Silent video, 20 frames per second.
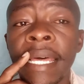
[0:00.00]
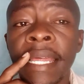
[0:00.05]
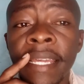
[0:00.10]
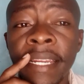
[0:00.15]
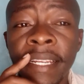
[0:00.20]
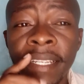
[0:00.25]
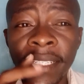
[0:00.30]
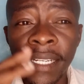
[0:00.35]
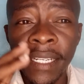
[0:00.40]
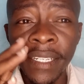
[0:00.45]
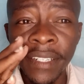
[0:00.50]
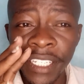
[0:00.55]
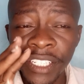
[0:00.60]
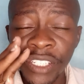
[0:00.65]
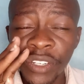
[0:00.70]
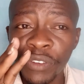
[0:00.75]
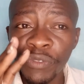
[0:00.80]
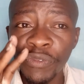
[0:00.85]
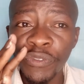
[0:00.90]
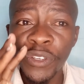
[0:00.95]
There is a
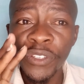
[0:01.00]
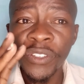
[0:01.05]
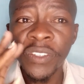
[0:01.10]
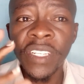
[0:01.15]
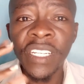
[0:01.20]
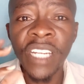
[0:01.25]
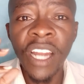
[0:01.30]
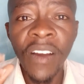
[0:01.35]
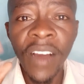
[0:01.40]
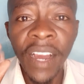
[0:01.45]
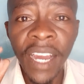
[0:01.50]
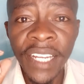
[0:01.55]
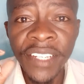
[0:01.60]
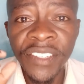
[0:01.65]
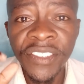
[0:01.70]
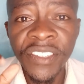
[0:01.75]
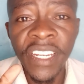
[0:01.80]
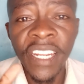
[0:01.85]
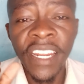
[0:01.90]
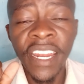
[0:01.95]
great confusion in our
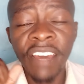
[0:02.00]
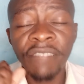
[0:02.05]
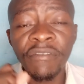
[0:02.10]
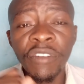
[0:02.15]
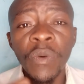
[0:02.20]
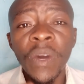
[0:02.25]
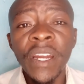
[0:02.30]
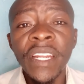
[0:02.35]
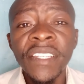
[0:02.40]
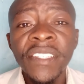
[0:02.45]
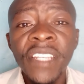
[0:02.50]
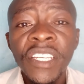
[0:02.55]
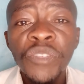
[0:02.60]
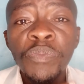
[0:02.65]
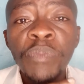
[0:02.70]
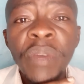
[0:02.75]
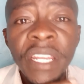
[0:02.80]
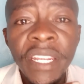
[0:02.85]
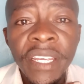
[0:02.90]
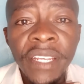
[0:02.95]
country, and everyone is
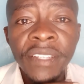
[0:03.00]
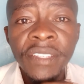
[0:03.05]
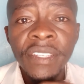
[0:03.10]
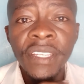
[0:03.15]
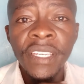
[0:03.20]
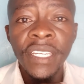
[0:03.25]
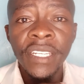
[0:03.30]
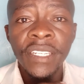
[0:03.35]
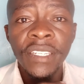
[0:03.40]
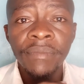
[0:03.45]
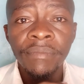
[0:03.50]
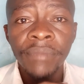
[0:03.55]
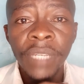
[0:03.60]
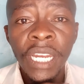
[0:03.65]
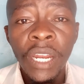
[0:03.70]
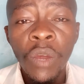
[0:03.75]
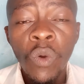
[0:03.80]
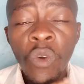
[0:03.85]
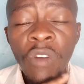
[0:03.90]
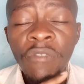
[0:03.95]
experiencing it.
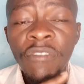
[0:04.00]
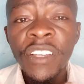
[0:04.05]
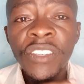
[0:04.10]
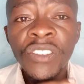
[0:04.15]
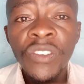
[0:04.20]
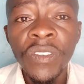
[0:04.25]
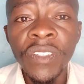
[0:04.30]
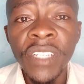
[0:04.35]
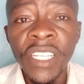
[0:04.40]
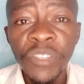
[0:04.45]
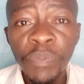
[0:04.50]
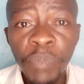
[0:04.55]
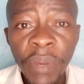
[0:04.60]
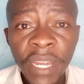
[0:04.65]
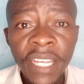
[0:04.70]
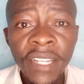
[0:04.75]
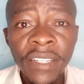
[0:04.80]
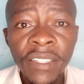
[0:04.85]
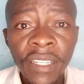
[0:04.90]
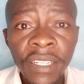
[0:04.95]
And whoever is not
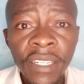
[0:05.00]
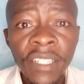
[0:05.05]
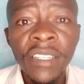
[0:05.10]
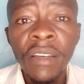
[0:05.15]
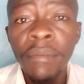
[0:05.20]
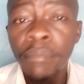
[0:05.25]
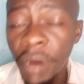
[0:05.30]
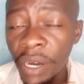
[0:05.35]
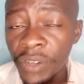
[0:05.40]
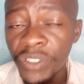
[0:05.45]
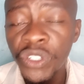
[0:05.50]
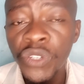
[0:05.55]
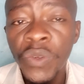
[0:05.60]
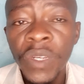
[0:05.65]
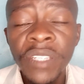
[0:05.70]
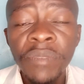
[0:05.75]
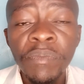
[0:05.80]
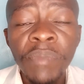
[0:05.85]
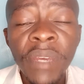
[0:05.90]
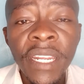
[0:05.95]
experiencing it is about to
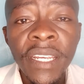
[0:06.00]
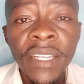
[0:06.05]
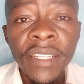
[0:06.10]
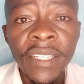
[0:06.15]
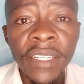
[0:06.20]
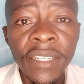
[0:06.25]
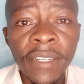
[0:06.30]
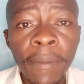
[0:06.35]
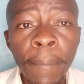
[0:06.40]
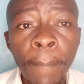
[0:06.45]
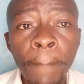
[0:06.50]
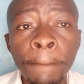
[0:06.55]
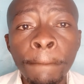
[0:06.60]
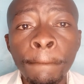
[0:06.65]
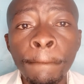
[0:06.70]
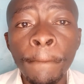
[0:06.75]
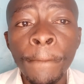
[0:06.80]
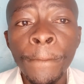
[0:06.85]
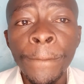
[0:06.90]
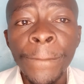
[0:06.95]
experience it.
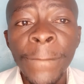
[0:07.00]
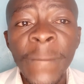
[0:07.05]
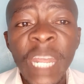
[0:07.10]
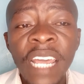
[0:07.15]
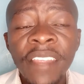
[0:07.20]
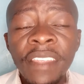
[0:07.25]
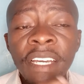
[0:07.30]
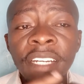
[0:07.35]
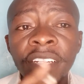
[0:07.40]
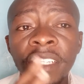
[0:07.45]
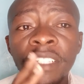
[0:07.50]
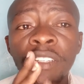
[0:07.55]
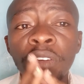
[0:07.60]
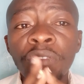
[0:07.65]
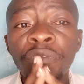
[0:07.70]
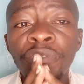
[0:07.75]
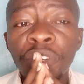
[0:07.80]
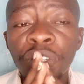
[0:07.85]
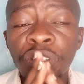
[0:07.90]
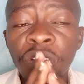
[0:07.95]
The great
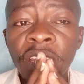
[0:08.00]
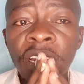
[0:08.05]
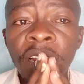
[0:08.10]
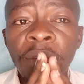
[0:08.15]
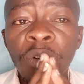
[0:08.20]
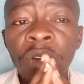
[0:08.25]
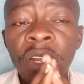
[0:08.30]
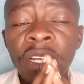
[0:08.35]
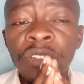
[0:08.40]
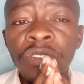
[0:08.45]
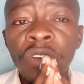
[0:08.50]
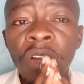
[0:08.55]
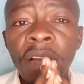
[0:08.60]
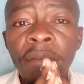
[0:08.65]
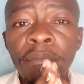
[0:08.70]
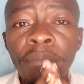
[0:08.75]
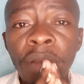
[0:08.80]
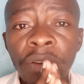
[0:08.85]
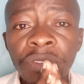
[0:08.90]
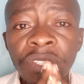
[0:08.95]
confusion that I'm going to talk
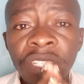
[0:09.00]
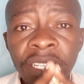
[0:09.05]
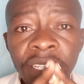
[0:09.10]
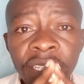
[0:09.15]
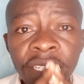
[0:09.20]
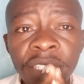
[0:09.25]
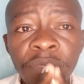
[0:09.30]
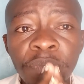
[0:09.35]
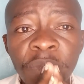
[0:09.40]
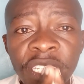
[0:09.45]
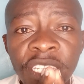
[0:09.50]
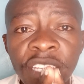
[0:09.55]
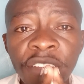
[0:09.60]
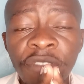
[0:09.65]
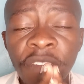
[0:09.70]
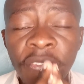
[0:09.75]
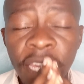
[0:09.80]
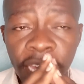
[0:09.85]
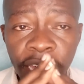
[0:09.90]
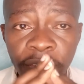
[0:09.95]
about in this
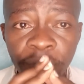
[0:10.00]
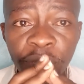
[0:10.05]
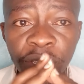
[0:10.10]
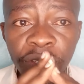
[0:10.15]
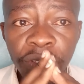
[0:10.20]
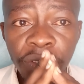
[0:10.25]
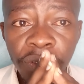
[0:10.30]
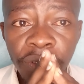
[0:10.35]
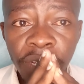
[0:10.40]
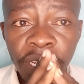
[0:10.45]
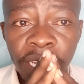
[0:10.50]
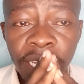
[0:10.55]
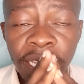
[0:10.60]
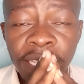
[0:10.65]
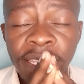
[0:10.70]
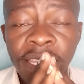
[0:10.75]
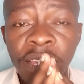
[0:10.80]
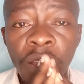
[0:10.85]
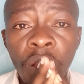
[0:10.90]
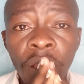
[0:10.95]
specific episode
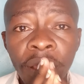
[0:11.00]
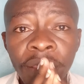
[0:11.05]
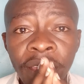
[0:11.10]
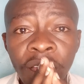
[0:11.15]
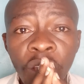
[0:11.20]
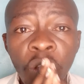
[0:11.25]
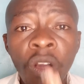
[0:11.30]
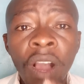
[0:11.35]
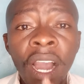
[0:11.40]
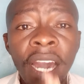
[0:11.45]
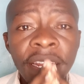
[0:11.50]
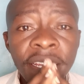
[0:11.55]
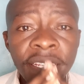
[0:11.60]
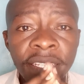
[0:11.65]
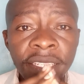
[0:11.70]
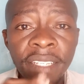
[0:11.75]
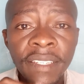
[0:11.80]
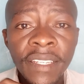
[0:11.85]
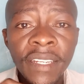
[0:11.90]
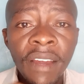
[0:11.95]
is the
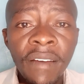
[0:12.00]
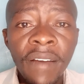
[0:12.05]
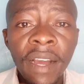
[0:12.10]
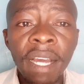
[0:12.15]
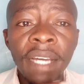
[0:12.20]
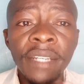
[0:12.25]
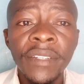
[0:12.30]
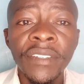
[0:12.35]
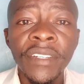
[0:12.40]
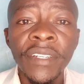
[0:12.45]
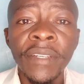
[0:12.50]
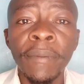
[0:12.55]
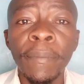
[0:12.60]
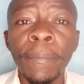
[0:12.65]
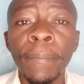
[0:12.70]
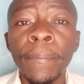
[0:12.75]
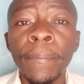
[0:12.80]
occurrences in our country.